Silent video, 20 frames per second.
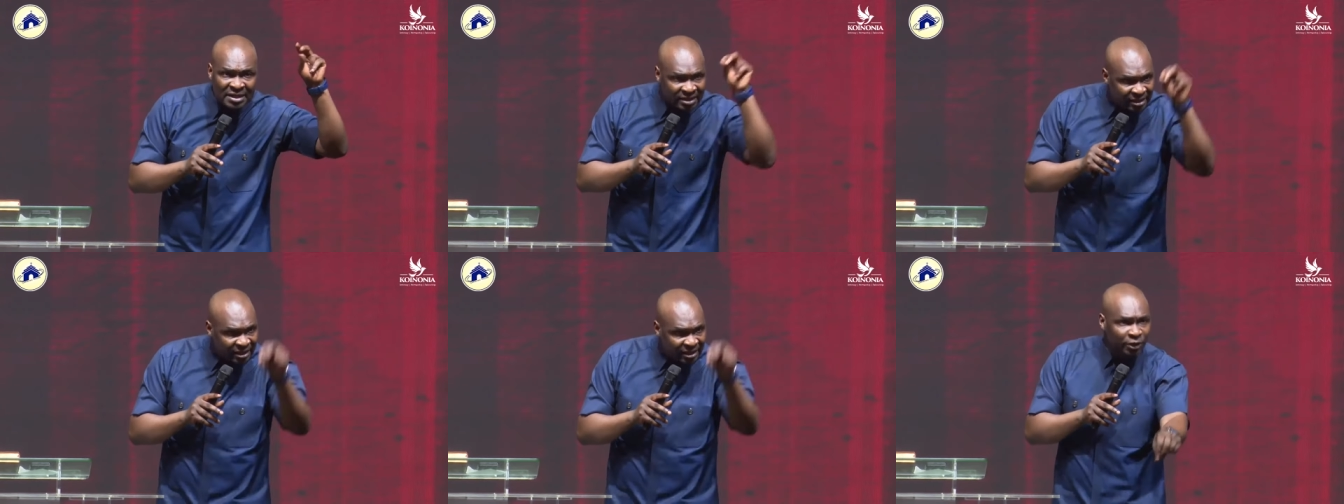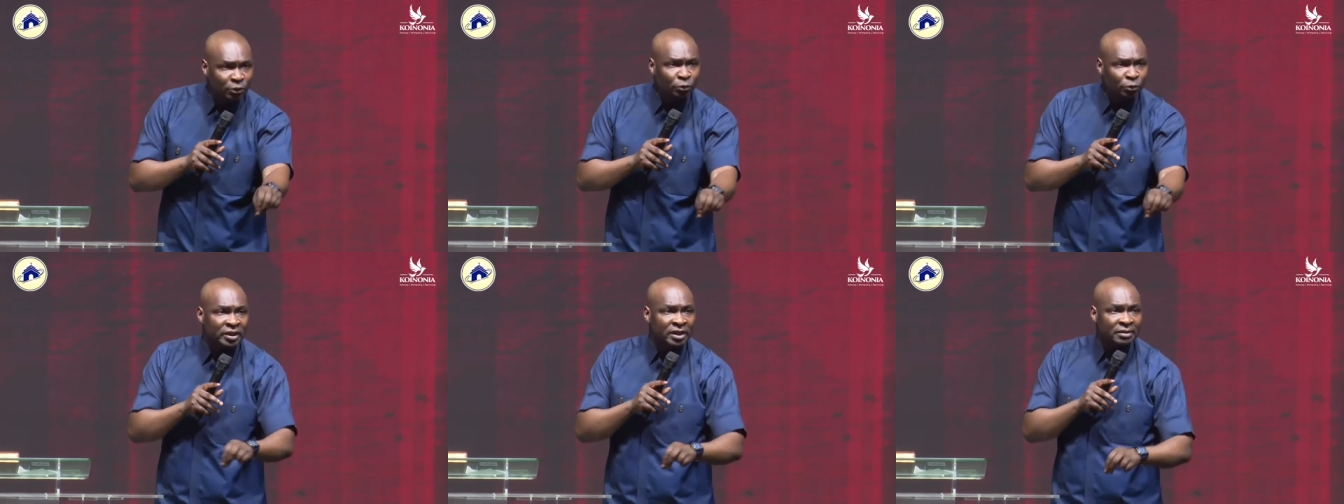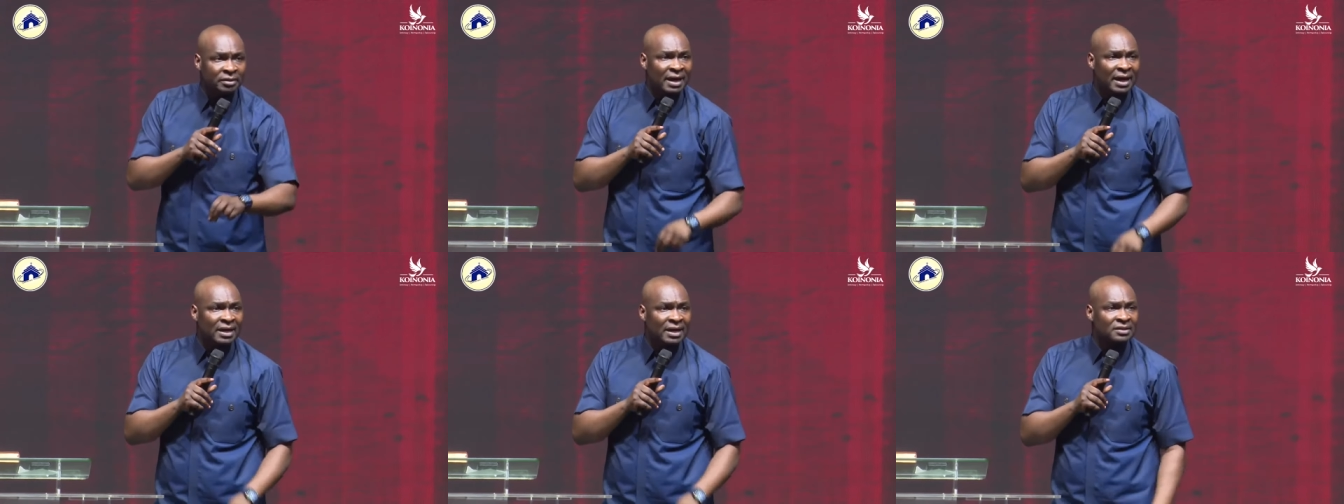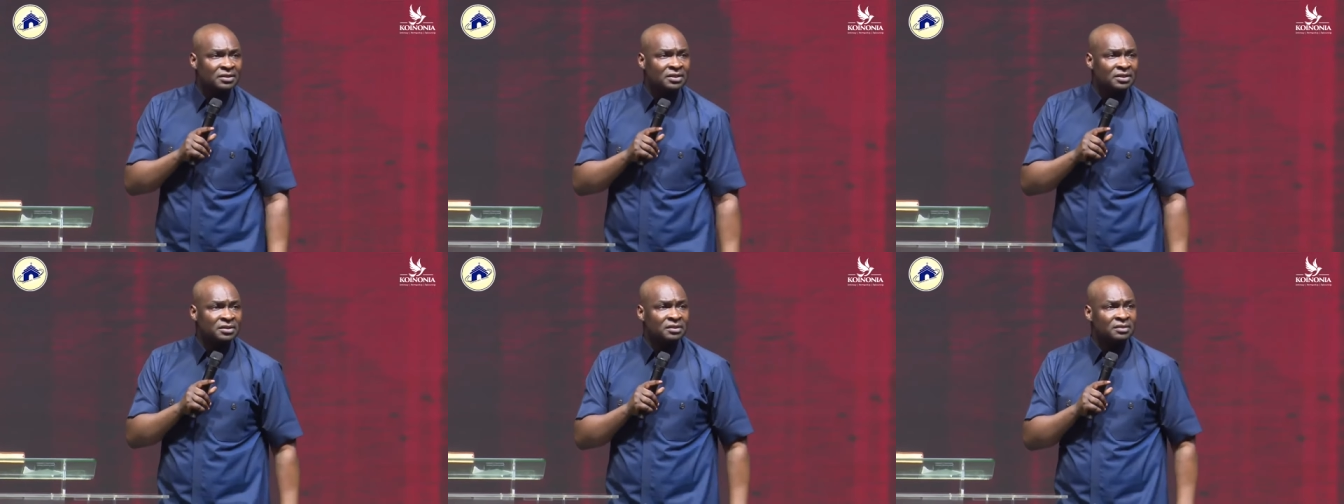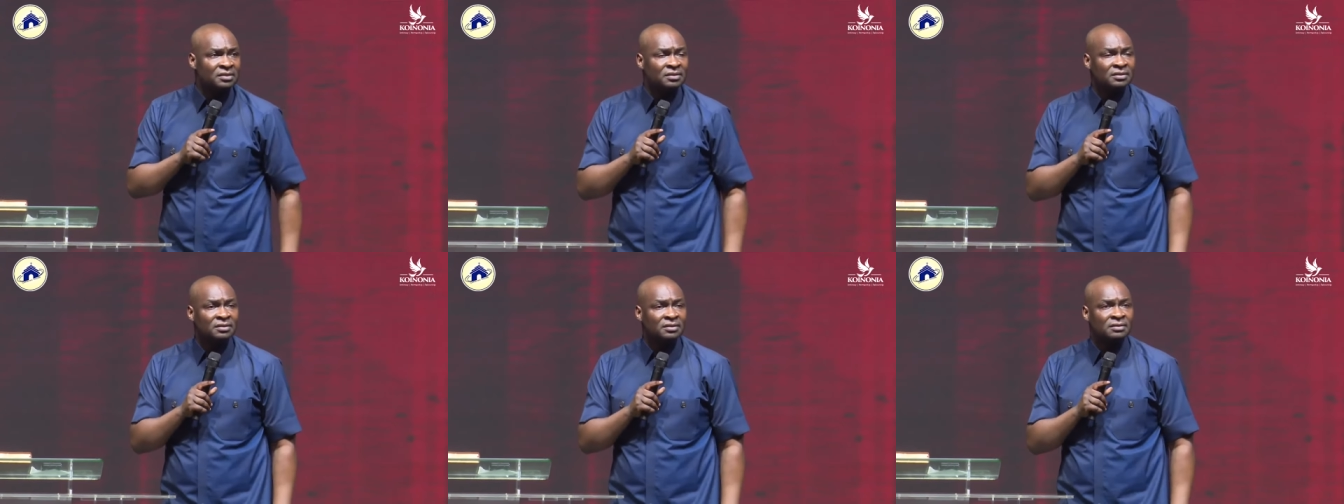till you emerge.
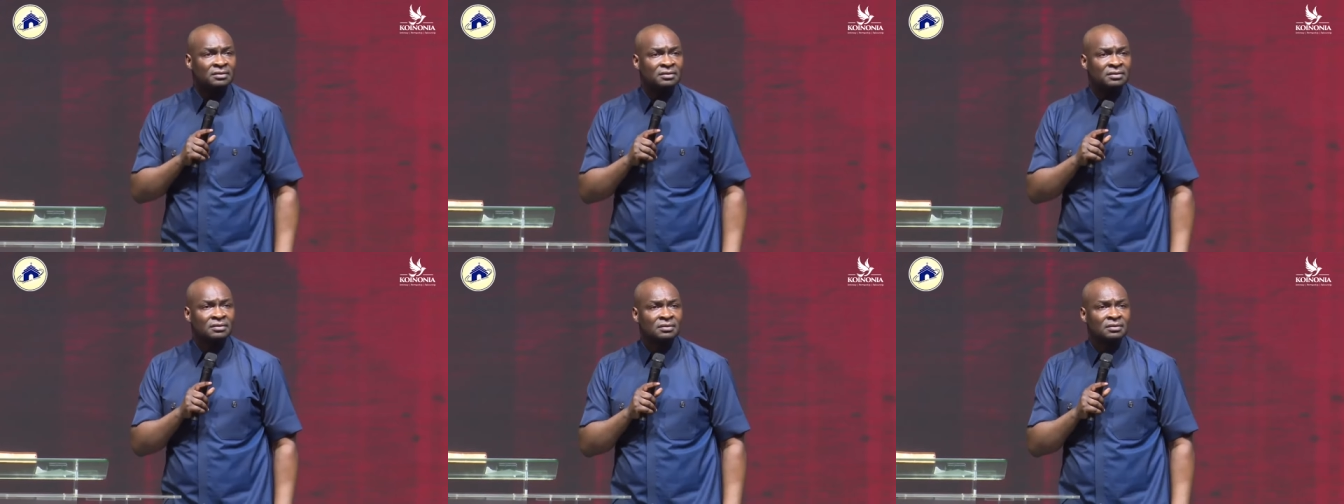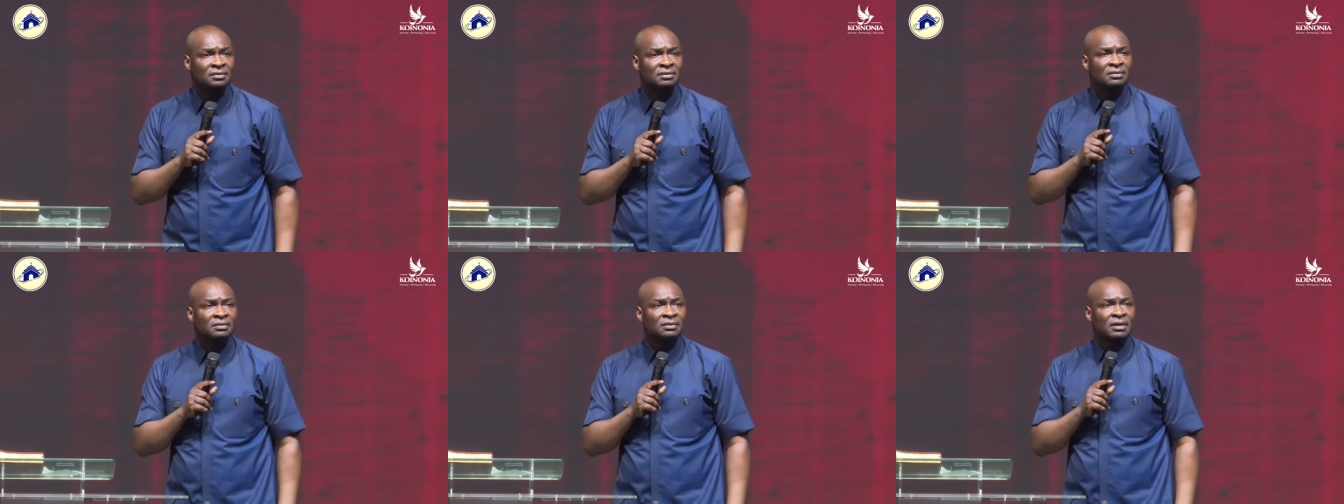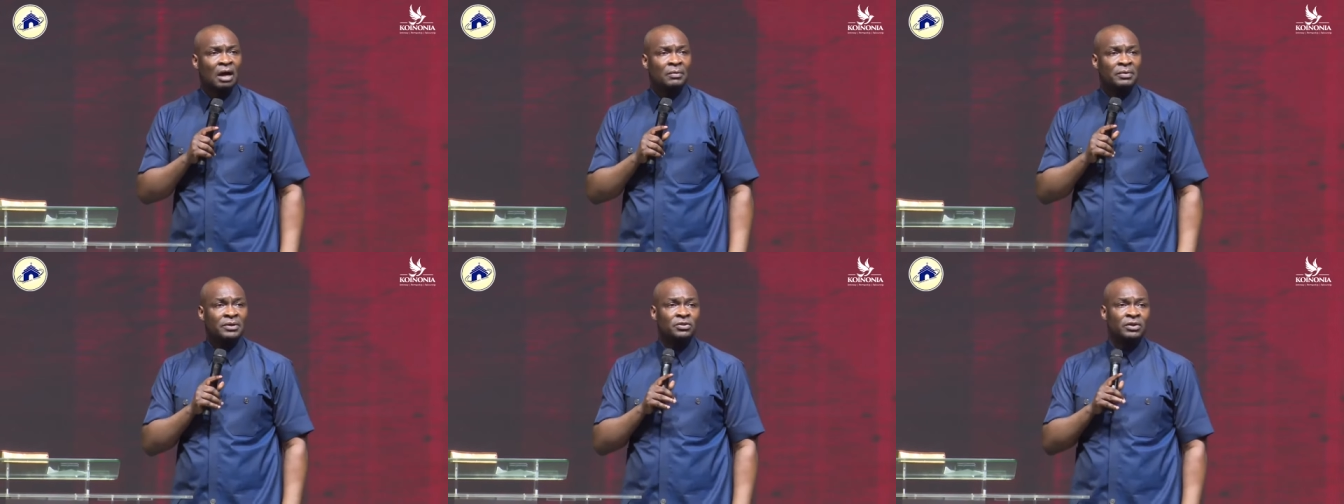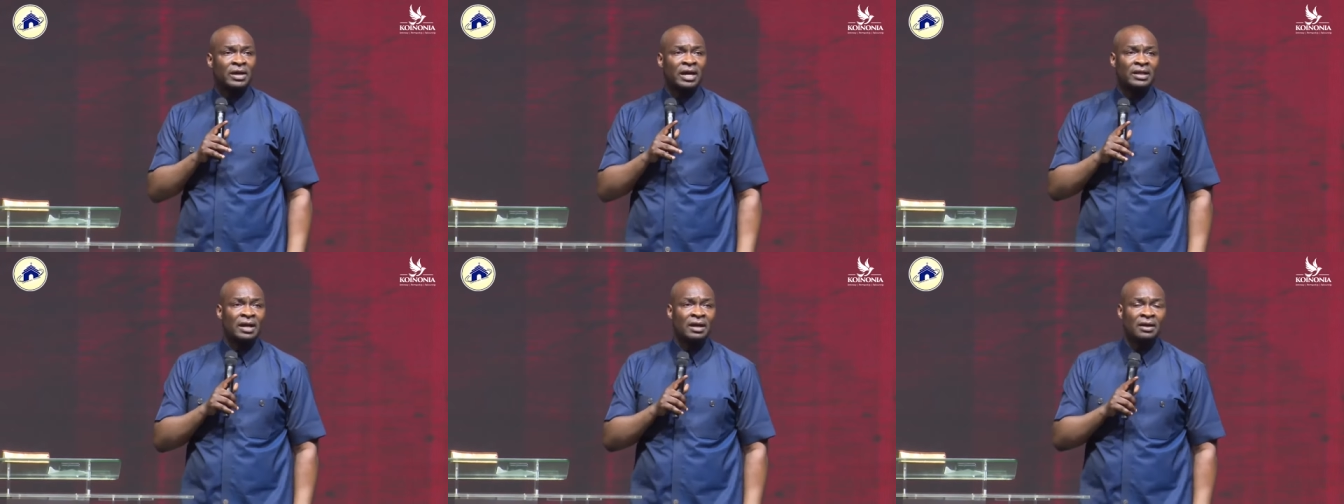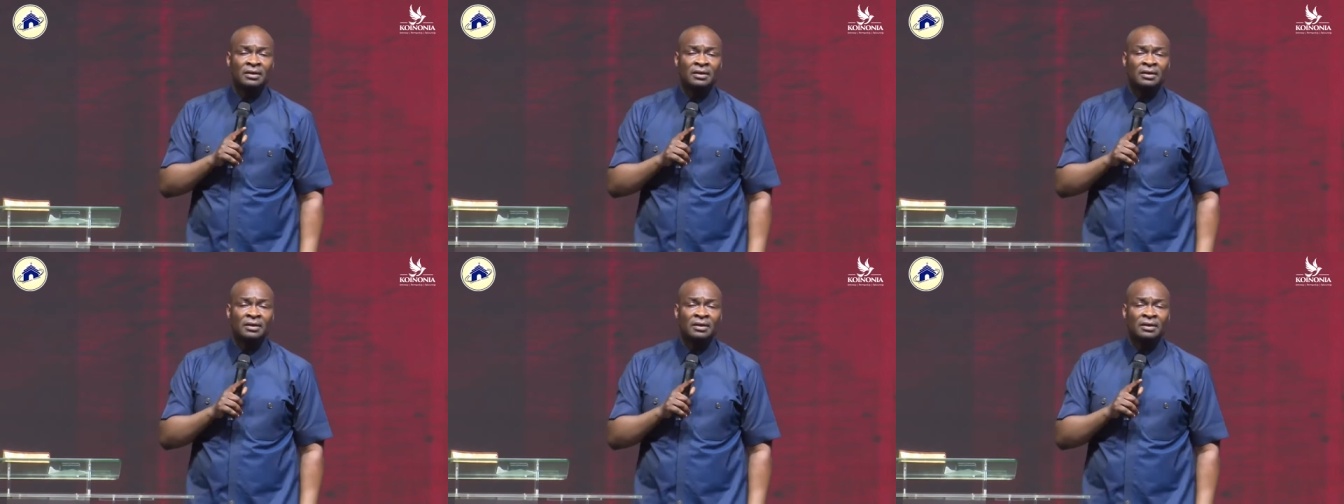Are we together?